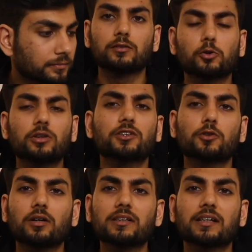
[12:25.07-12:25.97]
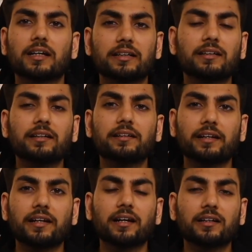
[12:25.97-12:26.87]
Though the stock is currently
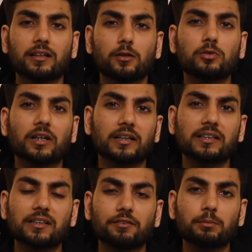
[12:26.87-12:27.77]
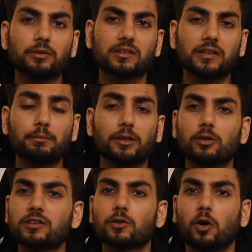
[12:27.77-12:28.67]
trading at around 37% below
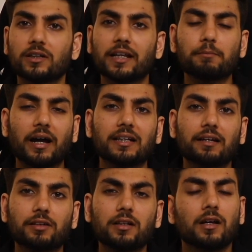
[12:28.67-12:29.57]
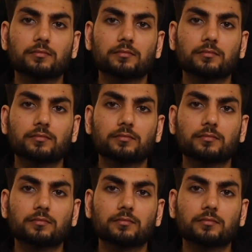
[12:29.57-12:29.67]
its all-time high level,